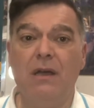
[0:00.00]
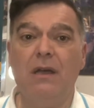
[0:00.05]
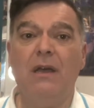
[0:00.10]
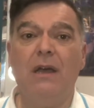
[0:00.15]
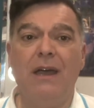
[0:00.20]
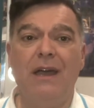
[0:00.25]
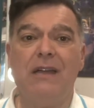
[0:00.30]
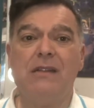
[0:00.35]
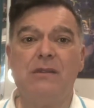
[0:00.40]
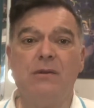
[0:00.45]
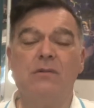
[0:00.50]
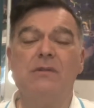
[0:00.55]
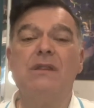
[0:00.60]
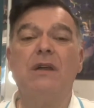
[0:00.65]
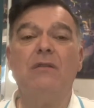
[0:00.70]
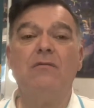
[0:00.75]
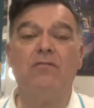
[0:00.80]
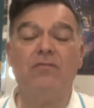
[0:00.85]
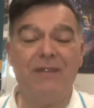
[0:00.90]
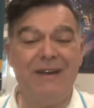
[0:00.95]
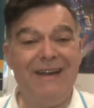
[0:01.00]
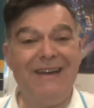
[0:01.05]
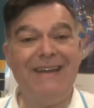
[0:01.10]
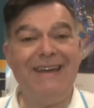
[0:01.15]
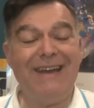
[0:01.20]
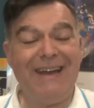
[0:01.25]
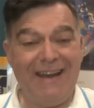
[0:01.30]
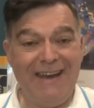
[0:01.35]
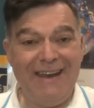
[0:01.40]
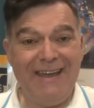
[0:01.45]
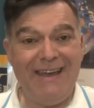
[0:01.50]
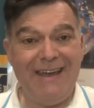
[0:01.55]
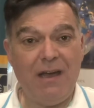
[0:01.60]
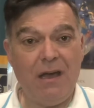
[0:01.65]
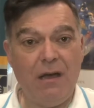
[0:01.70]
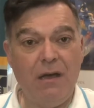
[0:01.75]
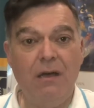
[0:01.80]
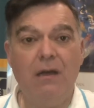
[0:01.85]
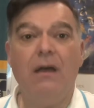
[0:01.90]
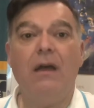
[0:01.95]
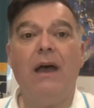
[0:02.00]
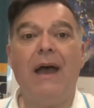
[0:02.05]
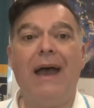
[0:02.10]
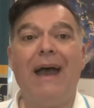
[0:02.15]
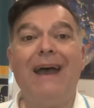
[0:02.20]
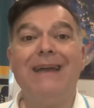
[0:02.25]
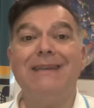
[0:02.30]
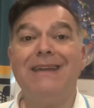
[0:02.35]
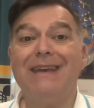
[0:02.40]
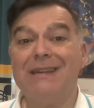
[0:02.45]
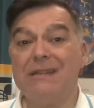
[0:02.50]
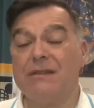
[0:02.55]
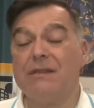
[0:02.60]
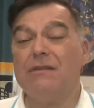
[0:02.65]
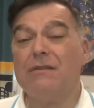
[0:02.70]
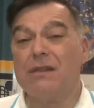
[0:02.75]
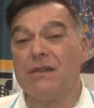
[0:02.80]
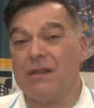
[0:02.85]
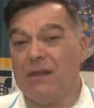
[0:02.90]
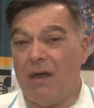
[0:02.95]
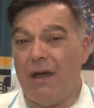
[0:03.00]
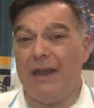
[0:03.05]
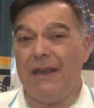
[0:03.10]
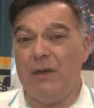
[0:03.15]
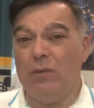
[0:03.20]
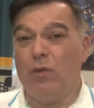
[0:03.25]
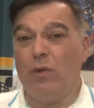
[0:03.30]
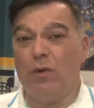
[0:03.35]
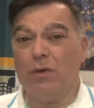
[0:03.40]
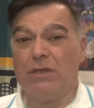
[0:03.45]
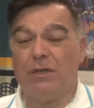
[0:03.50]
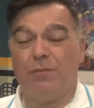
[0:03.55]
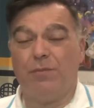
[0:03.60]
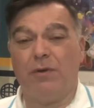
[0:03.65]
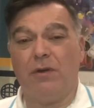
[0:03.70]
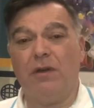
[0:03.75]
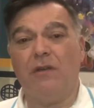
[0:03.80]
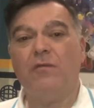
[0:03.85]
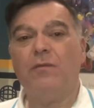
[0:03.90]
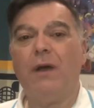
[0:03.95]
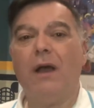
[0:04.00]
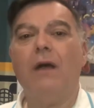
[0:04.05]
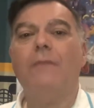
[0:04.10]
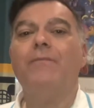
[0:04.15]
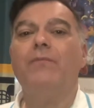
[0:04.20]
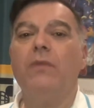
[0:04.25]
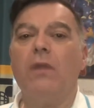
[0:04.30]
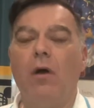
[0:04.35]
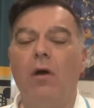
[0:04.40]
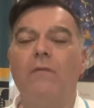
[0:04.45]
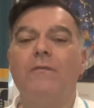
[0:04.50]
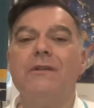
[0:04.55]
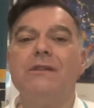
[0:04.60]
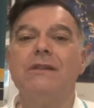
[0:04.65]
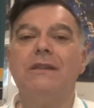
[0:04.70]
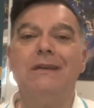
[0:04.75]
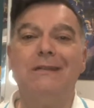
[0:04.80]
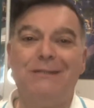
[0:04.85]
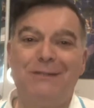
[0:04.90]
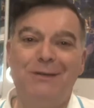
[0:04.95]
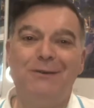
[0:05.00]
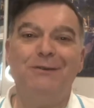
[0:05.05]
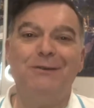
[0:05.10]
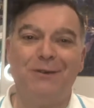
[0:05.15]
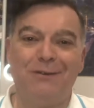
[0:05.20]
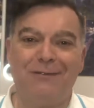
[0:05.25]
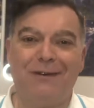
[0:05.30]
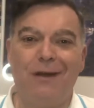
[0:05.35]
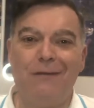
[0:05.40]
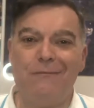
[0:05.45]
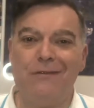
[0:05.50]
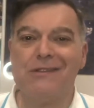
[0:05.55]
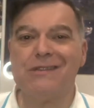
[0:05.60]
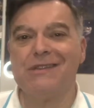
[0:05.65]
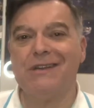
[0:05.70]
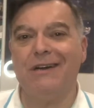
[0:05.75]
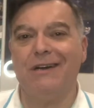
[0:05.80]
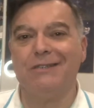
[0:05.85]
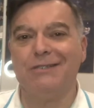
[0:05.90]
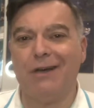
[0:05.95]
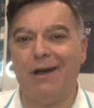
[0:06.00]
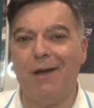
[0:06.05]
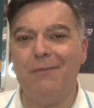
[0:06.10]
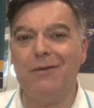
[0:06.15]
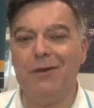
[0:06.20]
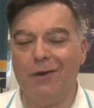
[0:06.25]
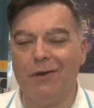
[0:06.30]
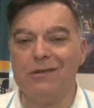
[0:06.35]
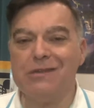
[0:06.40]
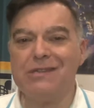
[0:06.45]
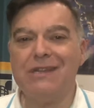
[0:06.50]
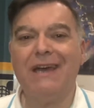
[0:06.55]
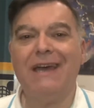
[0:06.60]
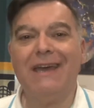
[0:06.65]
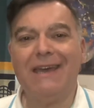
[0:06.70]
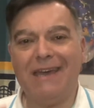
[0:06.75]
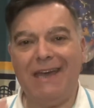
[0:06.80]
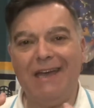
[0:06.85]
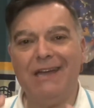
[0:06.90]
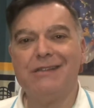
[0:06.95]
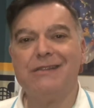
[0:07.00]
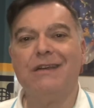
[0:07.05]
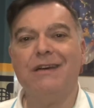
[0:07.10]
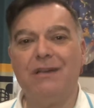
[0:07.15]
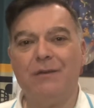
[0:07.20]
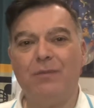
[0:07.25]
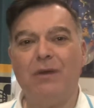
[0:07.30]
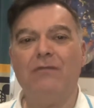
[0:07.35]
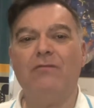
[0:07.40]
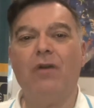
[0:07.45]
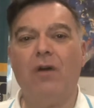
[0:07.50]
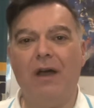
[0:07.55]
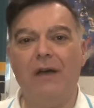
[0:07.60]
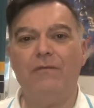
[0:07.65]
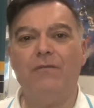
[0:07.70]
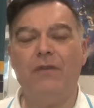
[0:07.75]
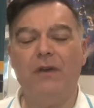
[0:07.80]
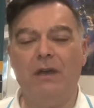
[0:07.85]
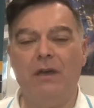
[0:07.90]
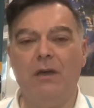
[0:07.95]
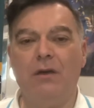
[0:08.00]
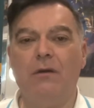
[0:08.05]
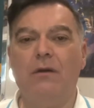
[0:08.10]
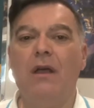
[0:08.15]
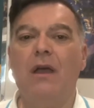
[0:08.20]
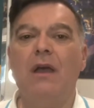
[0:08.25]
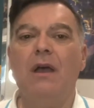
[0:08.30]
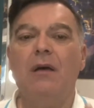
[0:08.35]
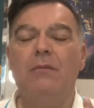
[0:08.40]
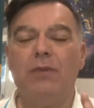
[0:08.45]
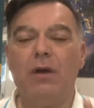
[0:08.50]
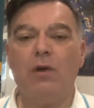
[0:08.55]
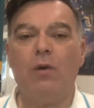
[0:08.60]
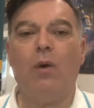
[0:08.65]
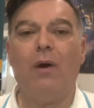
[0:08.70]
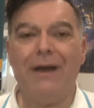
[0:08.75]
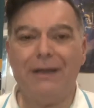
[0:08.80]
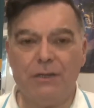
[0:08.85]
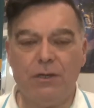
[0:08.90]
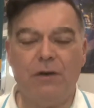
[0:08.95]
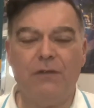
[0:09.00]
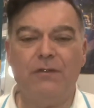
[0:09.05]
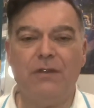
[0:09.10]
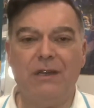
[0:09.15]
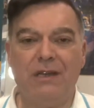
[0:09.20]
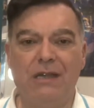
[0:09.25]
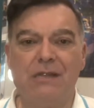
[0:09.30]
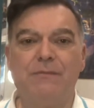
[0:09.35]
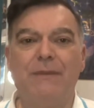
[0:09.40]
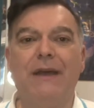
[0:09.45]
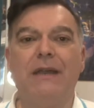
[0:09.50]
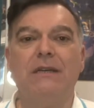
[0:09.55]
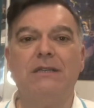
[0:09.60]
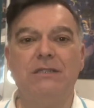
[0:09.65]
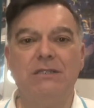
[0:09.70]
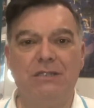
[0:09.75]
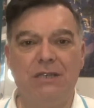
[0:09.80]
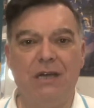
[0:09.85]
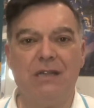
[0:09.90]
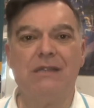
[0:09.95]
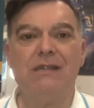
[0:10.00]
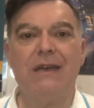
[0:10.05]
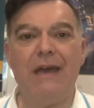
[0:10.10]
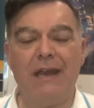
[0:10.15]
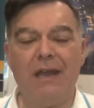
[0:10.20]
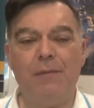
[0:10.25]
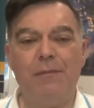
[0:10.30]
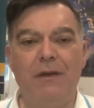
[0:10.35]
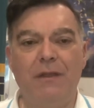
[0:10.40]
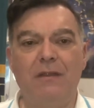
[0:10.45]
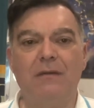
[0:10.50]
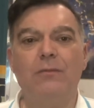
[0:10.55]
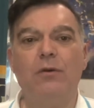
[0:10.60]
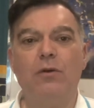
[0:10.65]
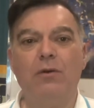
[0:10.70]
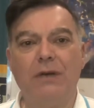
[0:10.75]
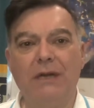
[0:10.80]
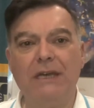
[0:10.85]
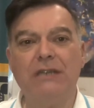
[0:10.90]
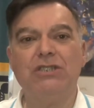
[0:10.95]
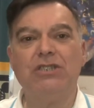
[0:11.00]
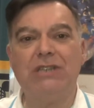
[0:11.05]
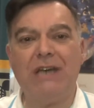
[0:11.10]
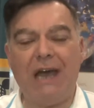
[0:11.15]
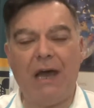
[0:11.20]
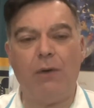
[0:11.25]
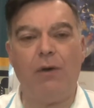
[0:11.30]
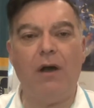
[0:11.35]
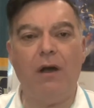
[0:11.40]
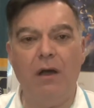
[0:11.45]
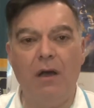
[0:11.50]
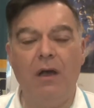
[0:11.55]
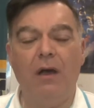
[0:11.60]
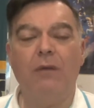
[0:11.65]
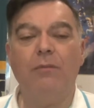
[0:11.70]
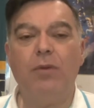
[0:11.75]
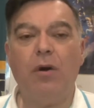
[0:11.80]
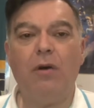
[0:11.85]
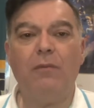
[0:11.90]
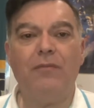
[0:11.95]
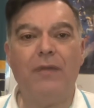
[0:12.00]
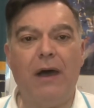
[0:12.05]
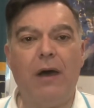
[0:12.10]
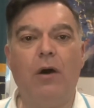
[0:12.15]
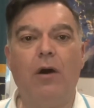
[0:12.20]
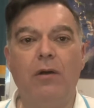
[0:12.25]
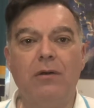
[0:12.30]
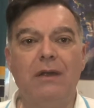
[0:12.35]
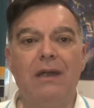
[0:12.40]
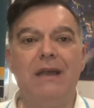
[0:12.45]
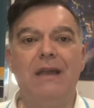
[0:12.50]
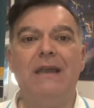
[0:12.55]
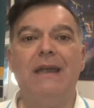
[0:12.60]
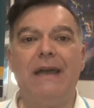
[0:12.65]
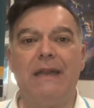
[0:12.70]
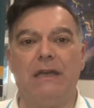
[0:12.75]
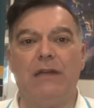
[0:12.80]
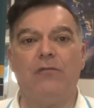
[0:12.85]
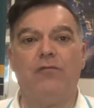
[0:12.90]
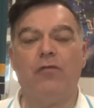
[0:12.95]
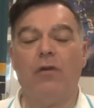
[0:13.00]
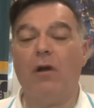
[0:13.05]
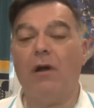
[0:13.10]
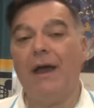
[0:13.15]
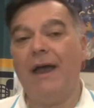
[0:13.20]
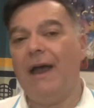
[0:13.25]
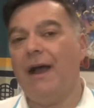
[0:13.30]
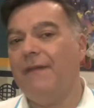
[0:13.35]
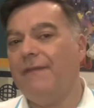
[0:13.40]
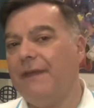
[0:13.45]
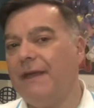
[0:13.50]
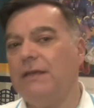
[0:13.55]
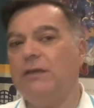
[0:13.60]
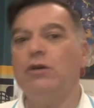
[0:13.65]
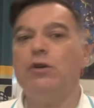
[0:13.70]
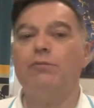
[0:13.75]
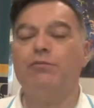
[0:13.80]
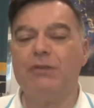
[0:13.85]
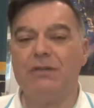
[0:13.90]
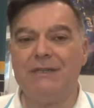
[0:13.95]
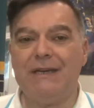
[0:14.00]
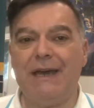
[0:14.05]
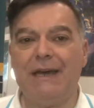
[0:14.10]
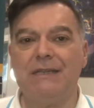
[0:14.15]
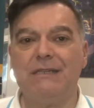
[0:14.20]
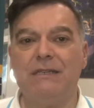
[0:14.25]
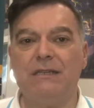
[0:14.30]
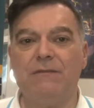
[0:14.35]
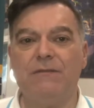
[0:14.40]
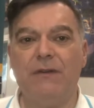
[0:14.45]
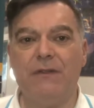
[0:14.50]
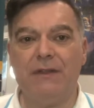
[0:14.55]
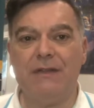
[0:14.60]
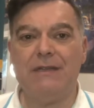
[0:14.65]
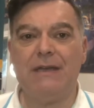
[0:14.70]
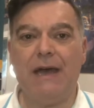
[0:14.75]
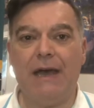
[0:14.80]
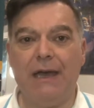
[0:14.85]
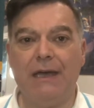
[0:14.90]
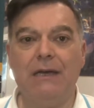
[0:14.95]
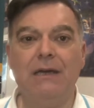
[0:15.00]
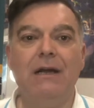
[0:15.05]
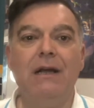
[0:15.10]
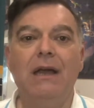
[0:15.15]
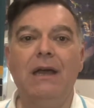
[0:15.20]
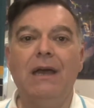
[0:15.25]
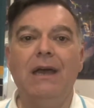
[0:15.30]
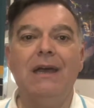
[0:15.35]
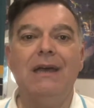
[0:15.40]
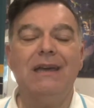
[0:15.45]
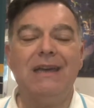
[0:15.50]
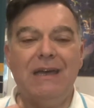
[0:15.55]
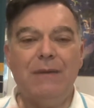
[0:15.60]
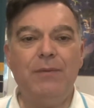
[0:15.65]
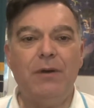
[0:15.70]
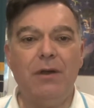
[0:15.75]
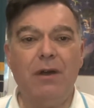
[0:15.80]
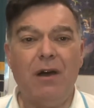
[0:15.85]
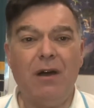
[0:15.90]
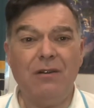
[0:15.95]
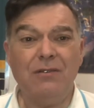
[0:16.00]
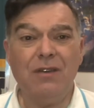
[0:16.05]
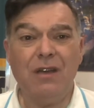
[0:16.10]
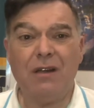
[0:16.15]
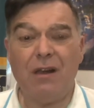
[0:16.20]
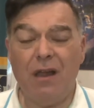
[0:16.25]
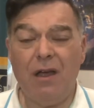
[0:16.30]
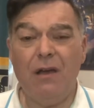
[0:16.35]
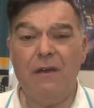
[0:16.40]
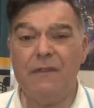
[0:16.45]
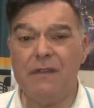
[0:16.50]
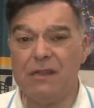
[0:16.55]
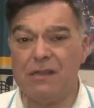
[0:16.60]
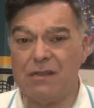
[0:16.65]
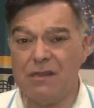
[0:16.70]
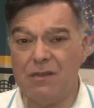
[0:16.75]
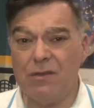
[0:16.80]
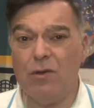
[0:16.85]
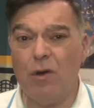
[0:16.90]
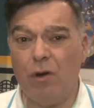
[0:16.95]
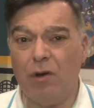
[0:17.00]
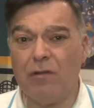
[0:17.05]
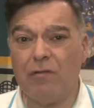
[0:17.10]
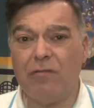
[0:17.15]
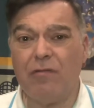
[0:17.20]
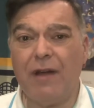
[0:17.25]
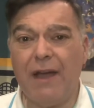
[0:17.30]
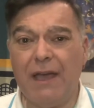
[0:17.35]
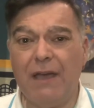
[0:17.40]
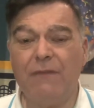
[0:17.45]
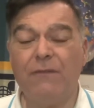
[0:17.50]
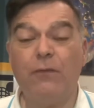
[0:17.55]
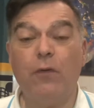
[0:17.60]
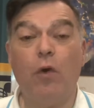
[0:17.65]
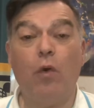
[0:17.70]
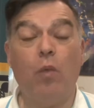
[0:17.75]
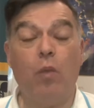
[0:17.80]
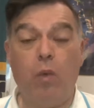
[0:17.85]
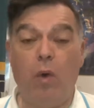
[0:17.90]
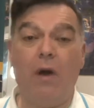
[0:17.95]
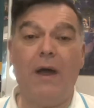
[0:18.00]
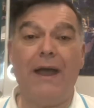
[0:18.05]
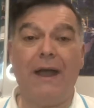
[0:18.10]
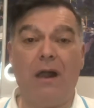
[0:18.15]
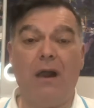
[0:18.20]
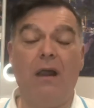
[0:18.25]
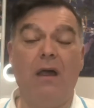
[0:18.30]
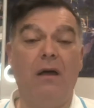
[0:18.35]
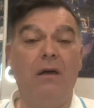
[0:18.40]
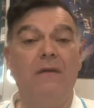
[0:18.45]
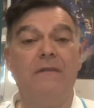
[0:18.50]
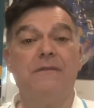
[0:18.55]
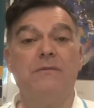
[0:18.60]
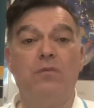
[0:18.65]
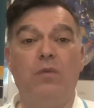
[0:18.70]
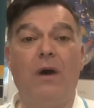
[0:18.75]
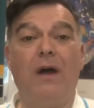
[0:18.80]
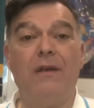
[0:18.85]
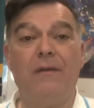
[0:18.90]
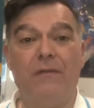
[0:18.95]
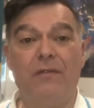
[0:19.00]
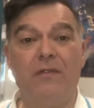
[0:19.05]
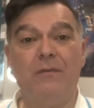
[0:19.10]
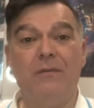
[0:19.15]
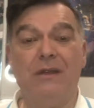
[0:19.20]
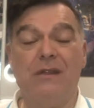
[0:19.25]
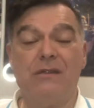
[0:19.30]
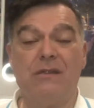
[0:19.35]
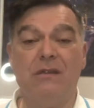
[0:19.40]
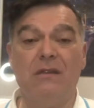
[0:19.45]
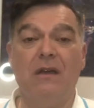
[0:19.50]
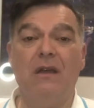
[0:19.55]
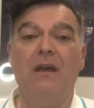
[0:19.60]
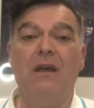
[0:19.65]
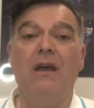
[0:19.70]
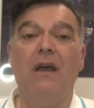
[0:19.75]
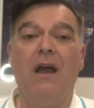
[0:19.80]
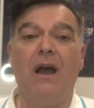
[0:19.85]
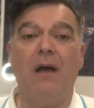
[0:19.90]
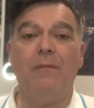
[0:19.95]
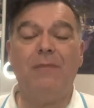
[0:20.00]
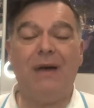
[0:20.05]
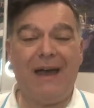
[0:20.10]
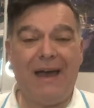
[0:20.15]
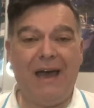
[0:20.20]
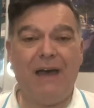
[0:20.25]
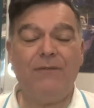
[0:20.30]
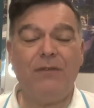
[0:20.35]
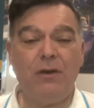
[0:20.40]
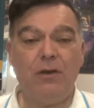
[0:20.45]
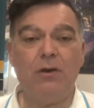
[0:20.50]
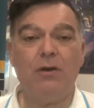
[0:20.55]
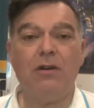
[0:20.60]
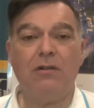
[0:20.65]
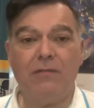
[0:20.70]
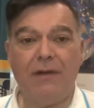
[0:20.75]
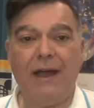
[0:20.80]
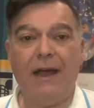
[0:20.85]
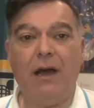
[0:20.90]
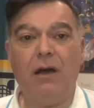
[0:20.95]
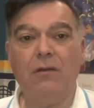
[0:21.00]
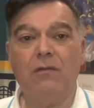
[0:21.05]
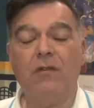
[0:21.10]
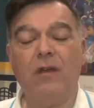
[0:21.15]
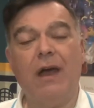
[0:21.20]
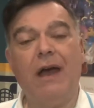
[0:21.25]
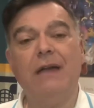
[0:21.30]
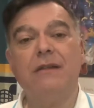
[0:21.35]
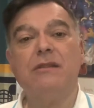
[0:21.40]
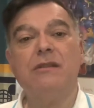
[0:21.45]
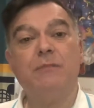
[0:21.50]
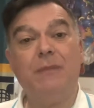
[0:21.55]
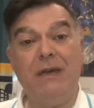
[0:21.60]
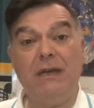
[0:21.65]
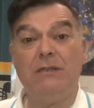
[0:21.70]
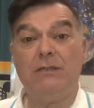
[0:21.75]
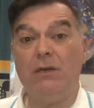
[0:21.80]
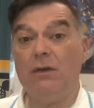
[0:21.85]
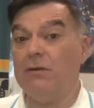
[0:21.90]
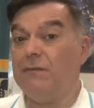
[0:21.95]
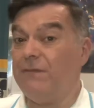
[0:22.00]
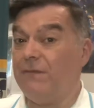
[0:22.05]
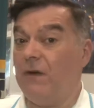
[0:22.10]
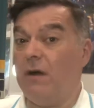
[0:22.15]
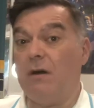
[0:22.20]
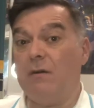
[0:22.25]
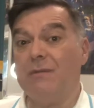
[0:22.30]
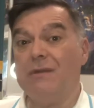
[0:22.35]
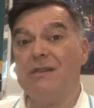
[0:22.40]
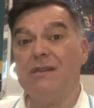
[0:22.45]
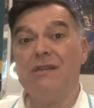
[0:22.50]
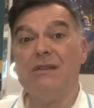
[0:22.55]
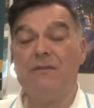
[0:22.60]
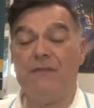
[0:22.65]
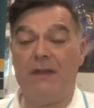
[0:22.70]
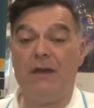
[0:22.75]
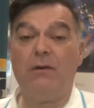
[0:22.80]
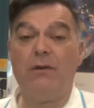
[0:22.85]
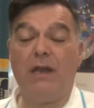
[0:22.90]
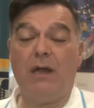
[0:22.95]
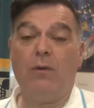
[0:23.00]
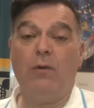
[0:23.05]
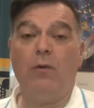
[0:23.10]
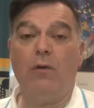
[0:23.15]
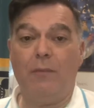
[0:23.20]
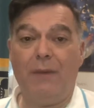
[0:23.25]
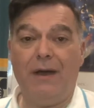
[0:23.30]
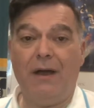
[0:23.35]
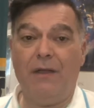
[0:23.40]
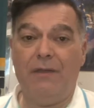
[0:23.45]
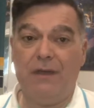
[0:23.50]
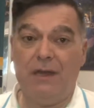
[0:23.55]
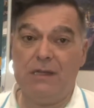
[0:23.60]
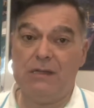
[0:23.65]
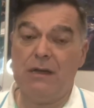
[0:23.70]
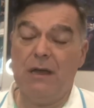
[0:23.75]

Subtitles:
It's also really clear and it's slightly waterproof. Obviously do your own research. I'm not saying it's going to be right for you, but quite often it's better to just get up in the morning, shower, pop that on, let it dry, and then you're protected for the day. Keep an eye on your clothes. It's not great for white clothes, one of them isn't, but have a look around and speak to your pharmacist. They'll know all about these.